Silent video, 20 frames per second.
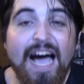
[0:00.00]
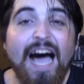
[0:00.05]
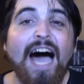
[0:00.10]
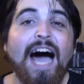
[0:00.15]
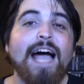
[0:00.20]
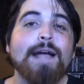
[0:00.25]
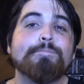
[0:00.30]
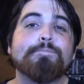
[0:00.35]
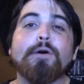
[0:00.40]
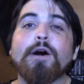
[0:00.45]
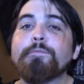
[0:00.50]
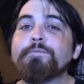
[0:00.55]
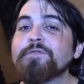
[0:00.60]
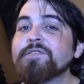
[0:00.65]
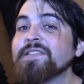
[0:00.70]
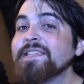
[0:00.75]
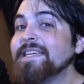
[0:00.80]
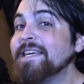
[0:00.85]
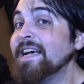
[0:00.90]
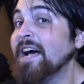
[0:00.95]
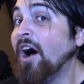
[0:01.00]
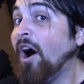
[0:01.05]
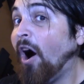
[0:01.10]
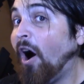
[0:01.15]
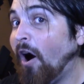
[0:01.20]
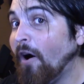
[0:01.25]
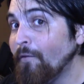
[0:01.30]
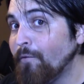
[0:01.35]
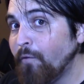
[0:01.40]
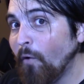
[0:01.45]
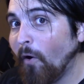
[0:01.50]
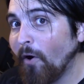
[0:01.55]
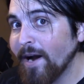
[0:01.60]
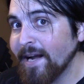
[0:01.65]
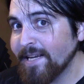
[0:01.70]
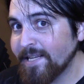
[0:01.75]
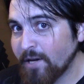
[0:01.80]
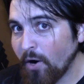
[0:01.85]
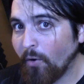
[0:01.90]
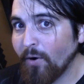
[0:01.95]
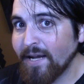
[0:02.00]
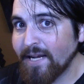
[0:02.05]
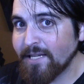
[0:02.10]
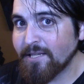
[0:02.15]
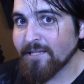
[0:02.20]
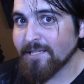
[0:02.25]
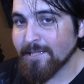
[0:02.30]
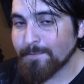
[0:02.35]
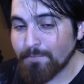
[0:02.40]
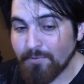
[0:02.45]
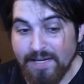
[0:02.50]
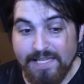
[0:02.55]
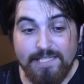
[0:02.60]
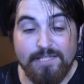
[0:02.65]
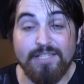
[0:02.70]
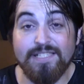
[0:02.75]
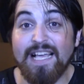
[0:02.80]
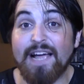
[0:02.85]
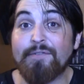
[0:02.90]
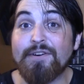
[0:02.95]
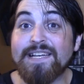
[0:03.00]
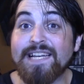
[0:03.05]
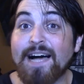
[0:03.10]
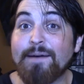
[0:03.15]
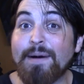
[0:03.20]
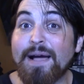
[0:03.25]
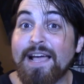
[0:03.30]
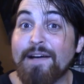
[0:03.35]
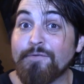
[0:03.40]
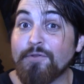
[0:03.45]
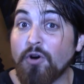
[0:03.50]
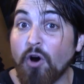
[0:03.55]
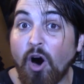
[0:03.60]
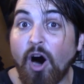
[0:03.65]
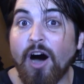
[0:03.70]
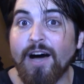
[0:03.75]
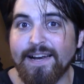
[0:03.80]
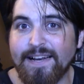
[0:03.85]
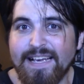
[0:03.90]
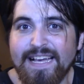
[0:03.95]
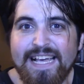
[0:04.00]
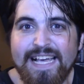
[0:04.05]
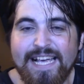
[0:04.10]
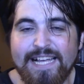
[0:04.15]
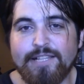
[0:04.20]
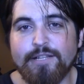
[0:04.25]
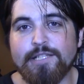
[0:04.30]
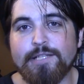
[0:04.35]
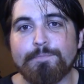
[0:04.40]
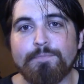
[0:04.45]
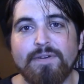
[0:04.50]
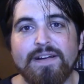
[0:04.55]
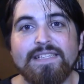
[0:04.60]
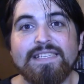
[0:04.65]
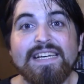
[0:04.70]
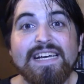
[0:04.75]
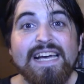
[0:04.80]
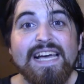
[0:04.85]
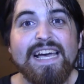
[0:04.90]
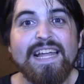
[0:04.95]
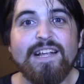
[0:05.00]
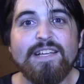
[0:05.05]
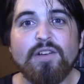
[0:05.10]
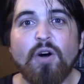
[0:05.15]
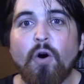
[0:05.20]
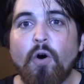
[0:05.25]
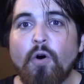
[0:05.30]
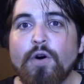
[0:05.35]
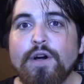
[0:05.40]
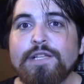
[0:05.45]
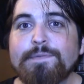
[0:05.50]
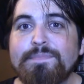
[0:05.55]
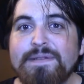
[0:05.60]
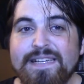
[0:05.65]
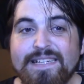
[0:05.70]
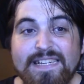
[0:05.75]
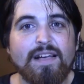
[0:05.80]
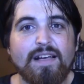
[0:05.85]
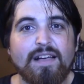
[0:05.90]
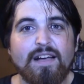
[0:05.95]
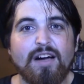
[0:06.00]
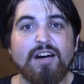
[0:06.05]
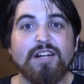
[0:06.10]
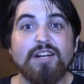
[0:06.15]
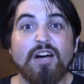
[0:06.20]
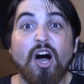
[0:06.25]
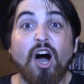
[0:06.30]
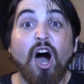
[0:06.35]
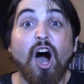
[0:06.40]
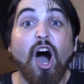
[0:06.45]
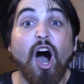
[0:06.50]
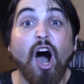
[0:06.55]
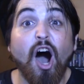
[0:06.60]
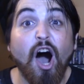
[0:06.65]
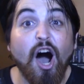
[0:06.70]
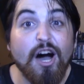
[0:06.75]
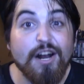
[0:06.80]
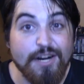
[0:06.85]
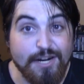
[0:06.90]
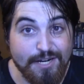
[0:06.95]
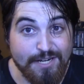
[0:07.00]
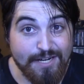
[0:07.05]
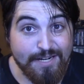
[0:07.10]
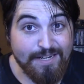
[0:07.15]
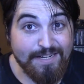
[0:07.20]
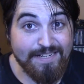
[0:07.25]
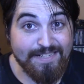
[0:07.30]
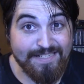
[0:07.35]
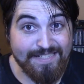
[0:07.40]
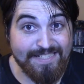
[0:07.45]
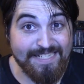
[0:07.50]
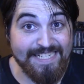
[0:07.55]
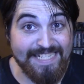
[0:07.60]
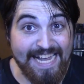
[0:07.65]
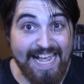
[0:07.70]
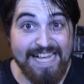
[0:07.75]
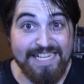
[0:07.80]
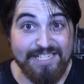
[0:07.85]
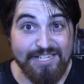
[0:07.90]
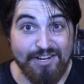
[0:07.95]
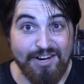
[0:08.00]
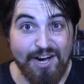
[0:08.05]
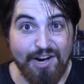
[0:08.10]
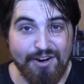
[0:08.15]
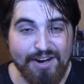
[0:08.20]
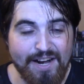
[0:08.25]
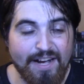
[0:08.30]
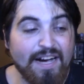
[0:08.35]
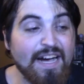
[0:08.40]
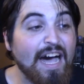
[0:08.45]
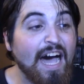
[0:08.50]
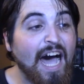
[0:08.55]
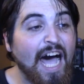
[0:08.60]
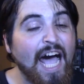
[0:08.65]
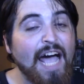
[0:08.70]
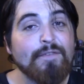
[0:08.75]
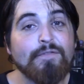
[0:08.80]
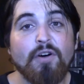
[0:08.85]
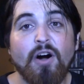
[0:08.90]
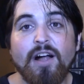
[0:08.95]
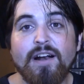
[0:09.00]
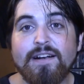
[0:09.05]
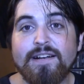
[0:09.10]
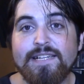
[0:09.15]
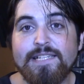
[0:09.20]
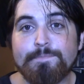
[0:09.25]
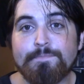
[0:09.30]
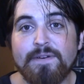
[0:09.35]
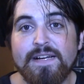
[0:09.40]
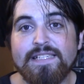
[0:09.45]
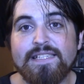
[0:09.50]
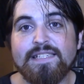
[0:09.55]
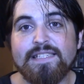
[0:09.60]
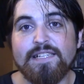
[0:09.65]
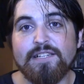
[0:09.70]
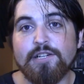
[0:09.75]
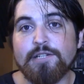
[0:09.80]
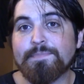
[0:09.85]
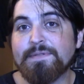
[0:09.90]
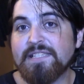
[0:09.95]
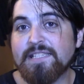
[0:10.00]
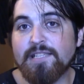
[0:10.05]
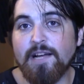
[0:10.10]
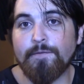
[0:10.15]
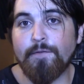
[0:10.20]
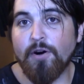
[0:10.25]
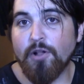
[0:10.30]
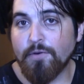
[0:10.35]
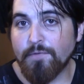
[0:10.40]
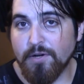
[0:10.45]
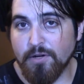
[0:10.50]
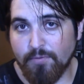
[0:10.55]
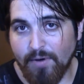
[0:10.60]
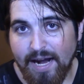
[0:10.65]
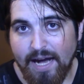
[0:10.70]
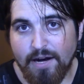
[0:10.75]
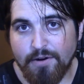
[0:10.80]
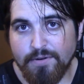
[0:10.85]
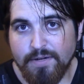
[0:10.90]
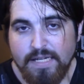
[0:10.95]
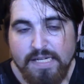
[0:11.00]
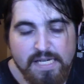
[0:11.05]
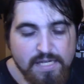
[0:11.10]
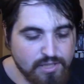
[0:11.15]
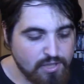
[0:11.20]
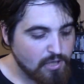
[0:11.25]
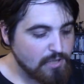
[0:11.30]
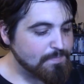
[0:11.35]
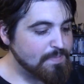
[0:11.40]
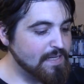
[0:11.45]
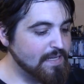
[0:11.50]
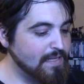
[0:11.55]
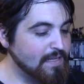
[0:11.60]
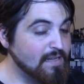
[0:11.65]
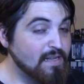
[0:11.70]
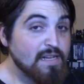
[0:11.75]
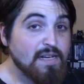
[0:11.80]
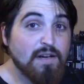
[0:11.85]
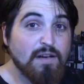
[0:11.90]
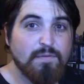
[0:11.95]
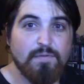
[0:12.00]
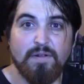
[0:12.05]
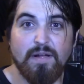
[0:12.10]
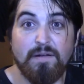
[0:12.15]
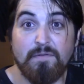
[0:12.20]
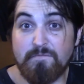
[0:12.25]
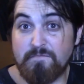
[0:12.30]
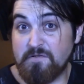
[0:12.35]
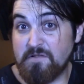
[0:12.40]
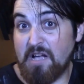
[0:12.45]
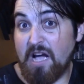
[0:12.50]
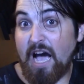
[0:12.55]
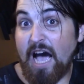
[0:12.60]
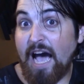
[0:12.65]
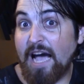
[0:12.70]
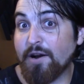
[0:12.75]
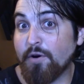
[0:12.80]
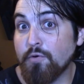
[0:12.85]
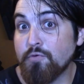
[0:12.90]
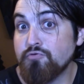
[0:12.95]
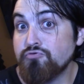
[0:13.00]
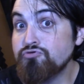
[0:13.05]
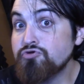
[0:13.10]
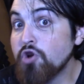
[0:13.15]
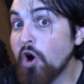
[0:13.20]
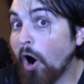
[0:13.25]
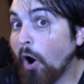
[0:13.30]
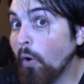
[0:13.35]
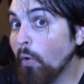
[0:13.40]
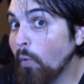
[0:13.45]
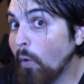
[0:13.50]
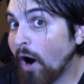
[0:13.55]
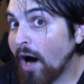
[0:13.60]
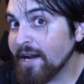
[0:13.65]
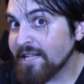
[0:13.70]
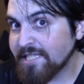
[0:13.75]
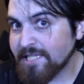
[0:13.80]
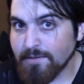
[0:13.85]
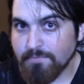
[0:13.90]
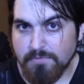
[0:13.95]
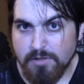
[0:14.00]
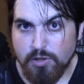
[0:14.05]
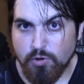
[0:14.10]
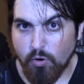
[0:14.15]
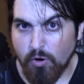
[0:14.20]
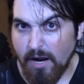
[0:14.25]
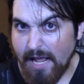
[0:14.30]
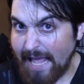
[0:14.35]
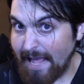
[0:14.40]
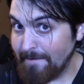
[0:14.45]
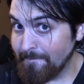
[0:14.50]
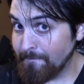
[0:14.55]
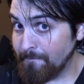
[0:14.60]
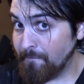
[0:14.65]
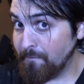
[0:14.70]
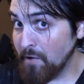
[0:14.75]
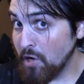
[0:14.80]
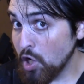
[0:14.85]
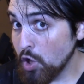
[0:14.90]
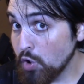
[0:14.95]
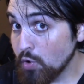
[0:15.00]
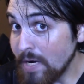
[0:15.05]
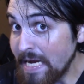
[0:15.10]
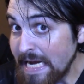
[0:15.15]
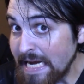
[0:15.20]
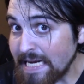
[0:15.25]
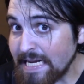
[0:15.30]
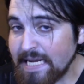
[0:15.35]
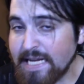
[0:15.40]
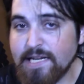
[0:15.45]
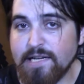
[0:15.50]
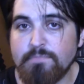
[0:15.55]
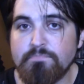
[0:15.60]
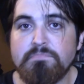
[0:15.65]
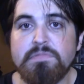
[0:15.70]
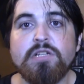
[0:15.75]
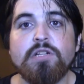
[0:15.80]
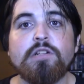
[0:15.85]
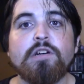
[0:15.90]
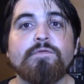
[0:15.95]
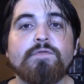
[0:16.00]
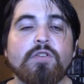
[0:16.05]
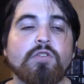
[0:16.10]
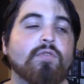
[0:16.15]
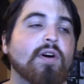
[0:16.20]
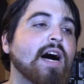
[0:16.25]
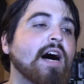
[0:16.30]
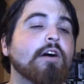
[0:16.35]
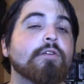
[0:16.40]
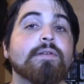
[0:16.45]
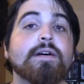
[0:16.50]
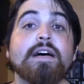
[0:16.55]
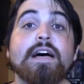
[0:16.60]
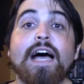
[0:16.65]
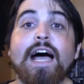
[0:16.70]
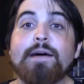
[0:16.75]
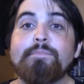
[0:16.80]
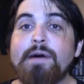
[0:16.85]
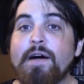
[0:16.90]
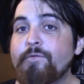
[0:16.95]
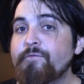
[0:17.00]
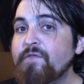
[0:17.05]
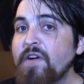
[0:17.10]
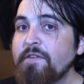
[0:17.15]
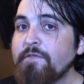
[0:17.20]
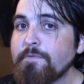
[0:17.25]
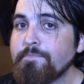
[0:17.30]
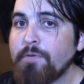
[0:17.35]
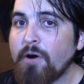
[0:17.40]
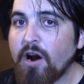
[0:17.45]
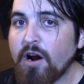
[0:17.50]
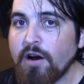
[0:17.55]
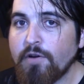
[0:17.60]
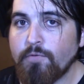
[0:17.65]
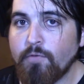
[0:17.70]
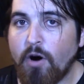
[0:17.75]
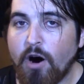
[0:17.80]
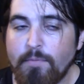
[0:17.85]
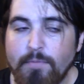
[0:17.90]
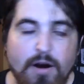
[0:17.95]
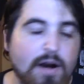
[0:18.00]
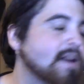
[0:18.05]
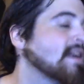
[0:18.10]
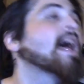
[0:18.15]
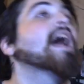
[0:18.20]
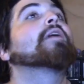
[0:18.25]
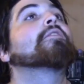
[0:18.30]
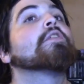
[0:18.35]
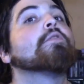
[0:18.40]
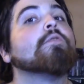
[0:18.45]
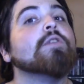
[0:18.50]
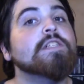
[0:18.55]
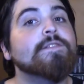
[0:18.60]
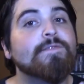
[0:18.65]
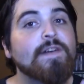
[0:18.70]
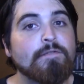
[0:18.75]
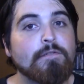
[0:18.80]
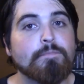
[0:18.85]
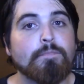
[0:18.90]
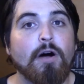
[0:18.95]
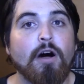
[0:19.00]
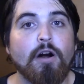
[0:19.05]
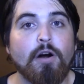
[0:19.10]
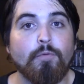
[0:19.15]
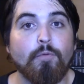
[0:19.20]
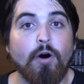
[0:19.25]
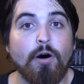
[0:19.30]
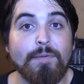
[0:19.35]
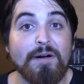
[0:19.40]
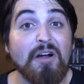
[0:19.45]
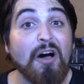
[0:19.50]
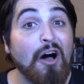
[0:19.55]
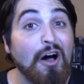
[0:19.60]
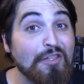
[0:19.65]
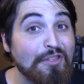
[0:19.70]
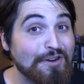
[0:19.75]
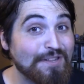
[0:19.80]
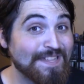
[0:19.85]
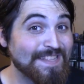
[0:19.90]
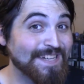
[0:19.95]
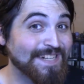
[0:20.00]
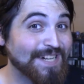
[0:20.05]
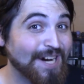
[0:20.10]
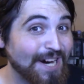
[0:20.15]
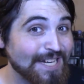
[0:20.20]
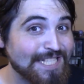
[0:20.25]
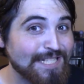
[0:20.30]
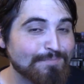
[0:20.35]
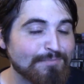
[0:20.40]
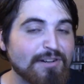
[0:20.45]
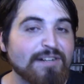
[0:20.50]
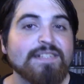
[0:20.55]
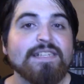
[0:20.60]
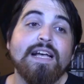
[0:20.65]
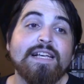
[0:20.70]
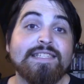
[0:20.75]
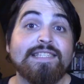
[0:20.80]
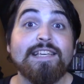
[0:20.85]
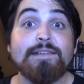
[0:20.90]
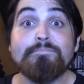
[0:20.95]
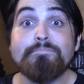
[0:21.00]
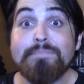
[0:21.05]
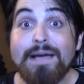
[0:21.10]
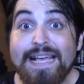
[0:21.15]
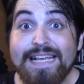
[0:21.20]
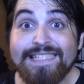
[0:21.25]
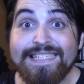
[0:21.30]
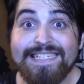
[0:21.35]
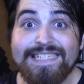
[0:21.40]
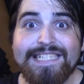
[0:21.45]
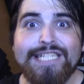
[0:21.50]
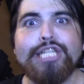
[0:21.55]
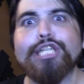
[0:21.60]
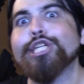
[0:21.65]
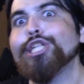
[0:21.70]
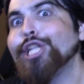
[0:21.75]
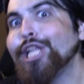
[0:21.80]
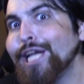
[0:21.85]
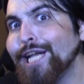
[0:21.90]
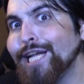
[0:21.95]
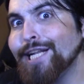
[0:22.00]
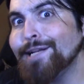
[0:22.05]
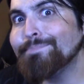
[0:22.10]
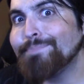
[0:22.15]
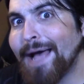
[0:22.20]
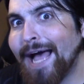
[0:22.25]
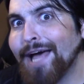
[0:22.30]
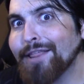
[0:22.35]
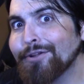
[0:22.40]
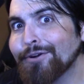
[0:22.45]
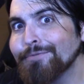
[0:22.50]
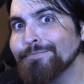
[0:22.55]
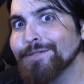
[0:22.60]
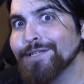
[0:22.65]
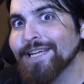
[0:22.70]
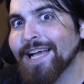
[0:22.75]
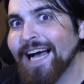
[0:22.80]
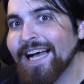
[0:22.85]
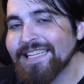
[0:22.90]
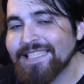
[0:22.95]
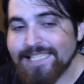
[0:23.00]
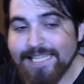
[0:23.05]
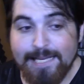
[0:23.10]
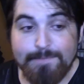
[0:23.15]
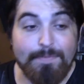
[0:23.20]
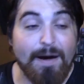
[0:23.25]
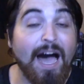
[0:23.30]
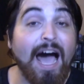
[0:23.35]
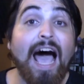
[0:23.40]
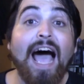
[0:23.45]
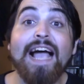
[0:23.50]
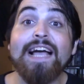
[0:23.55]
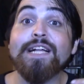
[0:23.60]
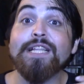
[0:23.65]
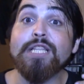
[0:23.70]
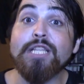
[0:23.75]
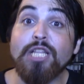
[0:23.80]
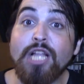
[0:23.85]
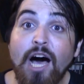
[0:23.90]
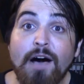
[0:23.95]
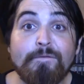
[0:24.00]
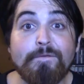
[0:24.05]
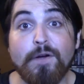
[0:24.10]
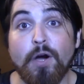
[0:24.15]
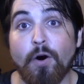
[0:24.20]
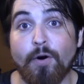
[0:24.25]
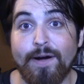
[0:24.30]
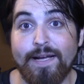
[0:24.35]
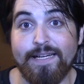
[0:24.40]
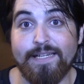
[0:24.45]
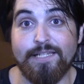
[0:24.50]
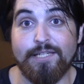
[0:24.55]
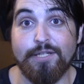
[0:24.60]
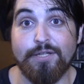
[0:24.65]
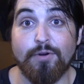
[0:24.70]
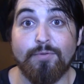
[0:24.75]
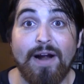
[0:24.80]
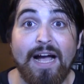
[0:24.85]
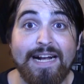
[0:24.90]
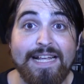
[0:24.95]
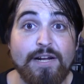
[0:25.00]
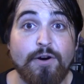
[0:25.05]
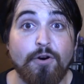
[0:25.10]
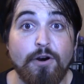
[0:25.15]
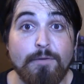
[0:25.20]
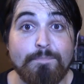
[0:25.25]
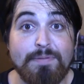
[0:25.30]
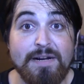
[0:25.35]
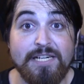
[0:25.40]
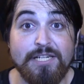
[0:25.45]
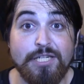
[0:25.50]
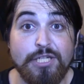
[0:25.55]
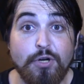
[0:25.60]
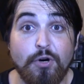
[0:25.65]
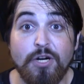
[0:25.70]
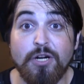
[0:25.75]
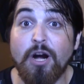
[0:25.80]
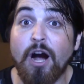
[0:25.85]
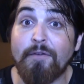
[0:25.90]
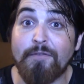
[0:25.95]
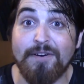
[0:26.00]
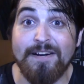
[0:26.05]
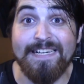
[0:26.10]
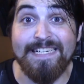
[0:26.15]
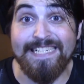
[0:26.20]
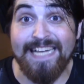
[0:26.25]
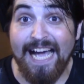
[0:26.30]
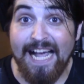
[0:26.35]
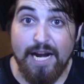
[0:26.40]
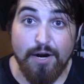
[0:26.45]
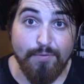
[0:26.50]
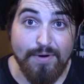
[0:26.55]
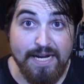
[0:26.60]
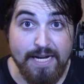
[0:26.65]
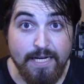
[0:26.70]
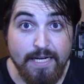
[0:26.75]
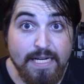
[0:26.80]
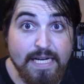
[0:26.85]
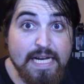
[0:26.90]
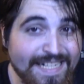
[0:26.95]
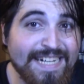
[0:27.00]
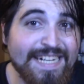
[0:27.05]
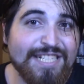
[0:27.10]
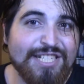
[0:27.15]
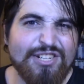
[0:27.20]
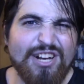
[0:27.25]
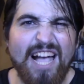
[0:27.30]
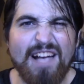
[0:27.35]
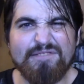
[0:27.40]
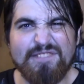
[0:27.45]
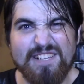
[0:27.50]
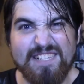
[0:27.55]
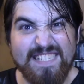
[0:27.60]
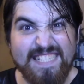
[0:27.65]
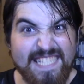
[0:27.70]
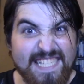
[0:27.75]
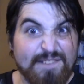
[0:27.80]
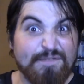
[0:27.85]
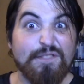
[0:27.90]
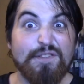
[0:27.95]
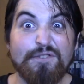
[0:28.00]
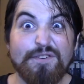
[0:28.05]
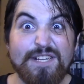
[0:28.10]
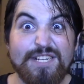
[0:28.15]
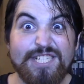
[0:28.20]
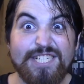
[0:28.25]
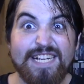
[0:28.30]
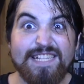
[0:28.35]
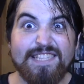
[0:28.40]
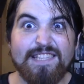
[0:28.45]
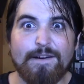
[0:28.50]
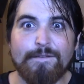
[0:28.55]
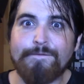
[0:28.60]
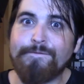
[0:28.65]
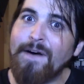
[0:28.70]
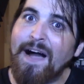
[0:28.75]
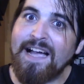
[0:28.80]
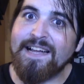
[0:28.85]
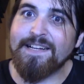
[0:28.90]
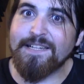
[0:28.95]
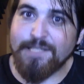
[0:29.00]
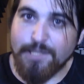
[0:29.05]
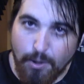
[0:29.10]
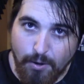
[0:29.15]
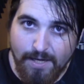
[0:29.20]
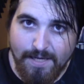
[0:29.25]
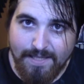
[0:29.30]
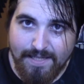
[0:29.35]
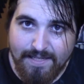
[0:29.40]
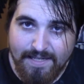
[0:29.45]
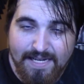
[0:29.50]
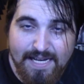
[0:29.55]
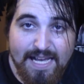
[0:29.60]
I purposely avoid going into this place because every time I have gone into this place, it has always been an utter disaster area. I've gone into these places and there's been stuff all over the ground. There's been I don't know what, some sort of fluid in the middle of the ground. And my favorite part of Walmart, and everyone's favorite part of Walmart, other than the customers, is the amazing clean bathrooms you guys keep. I love going into the Rocky Horror Picture Show covered in diarrhea to have to sift through the shit to find a toilet.